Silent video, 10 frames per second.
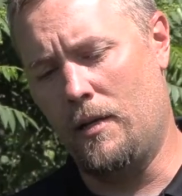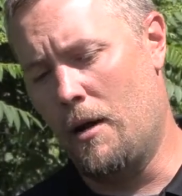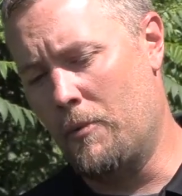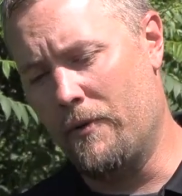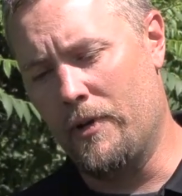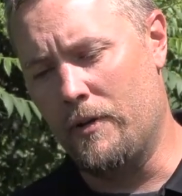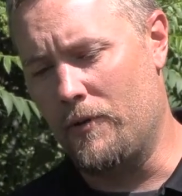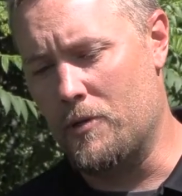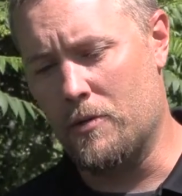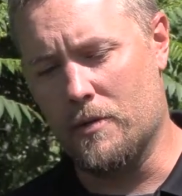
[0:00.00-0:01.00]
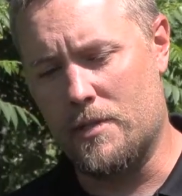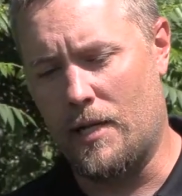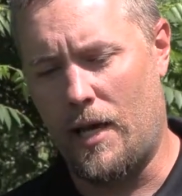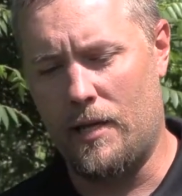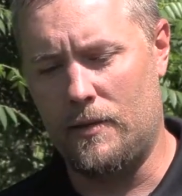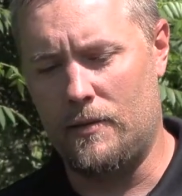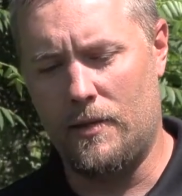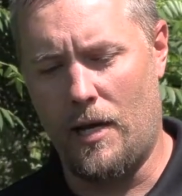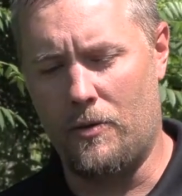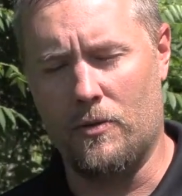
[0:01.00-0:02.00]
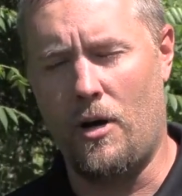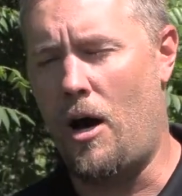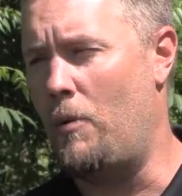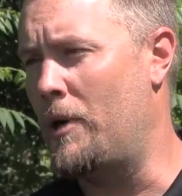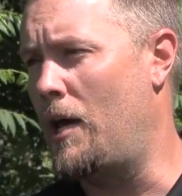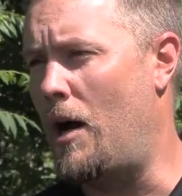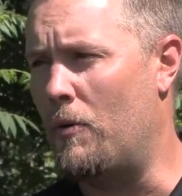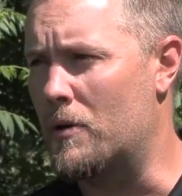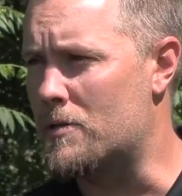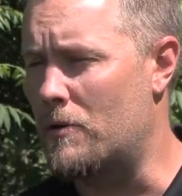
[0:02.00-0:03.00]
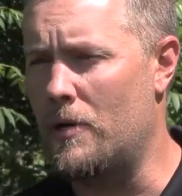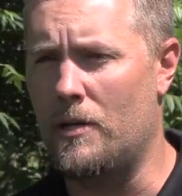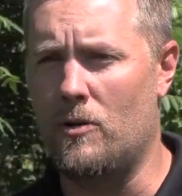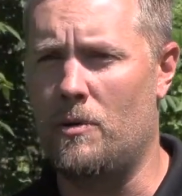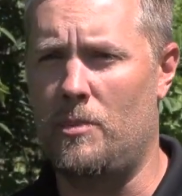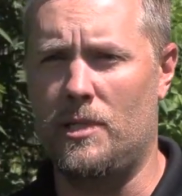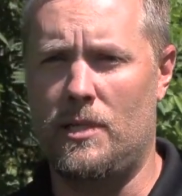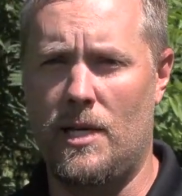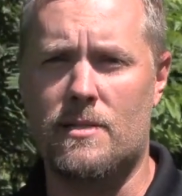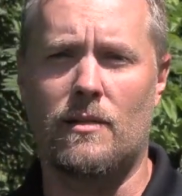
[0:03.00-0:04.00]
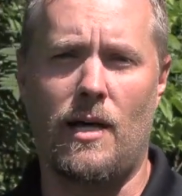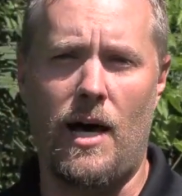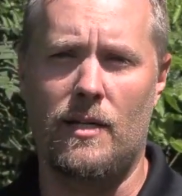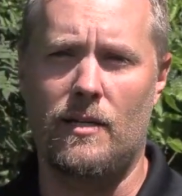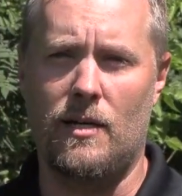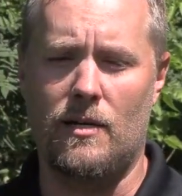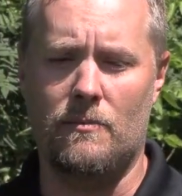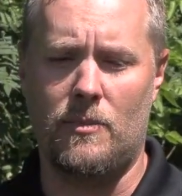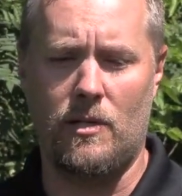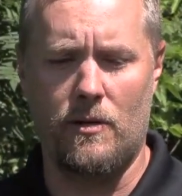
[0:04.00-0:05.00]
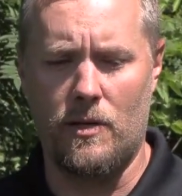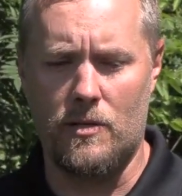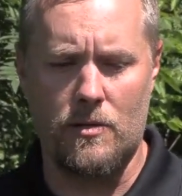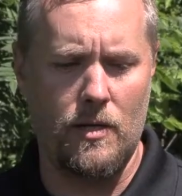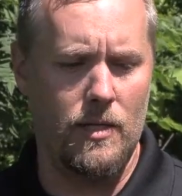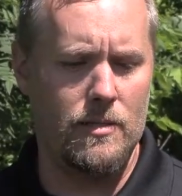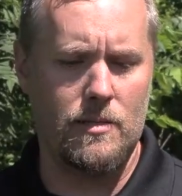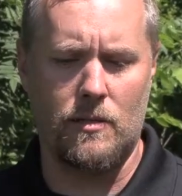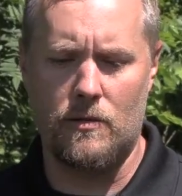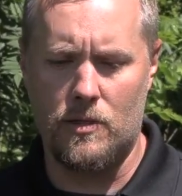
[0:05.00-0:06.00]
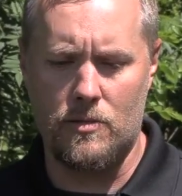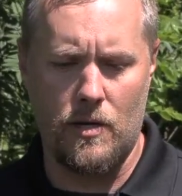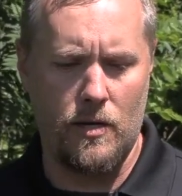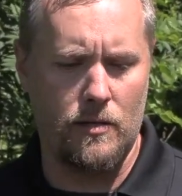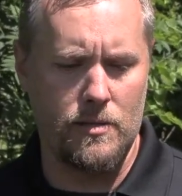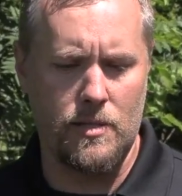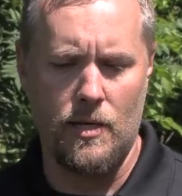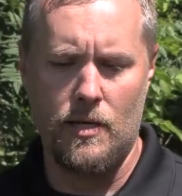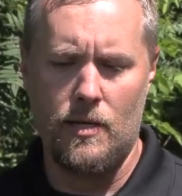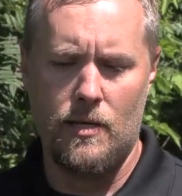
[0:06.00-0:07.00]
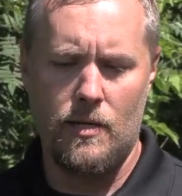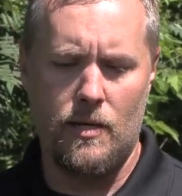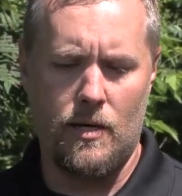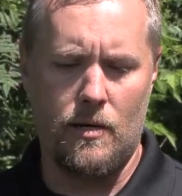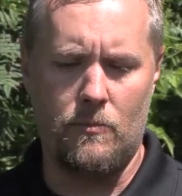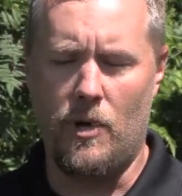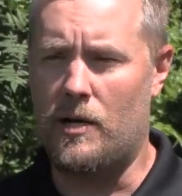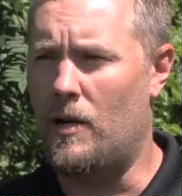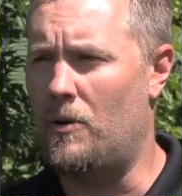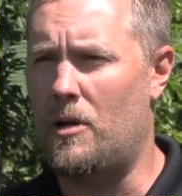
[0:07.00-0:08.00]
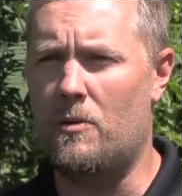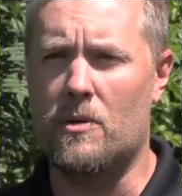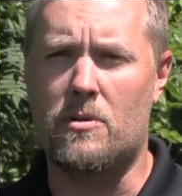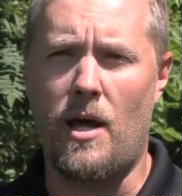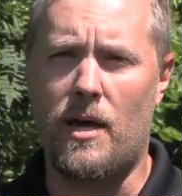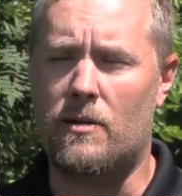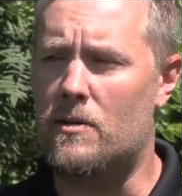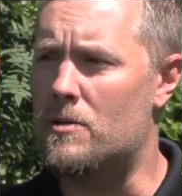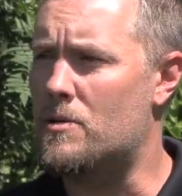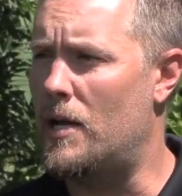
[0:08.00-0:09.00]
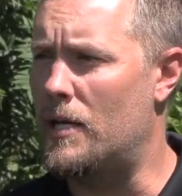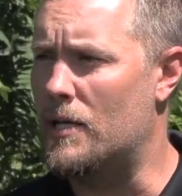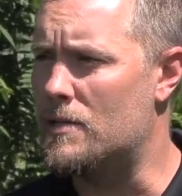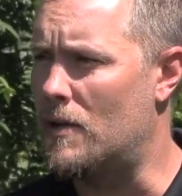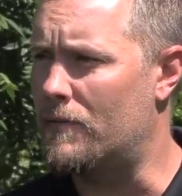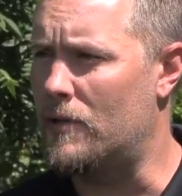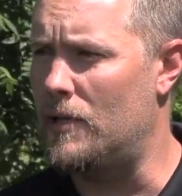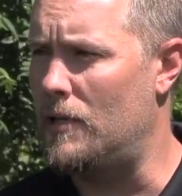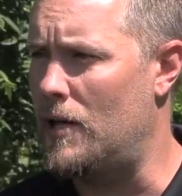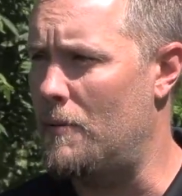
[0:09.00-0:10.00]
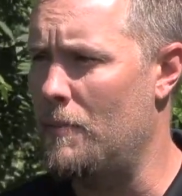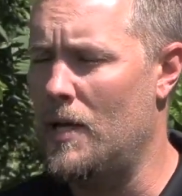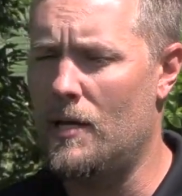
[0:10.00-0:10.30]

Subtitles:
number of individuals that I don't know how many hours are into it, but it's a lot. Clearing trees, clearing trails, running out here with tractors, trying to get stuff cleaned up,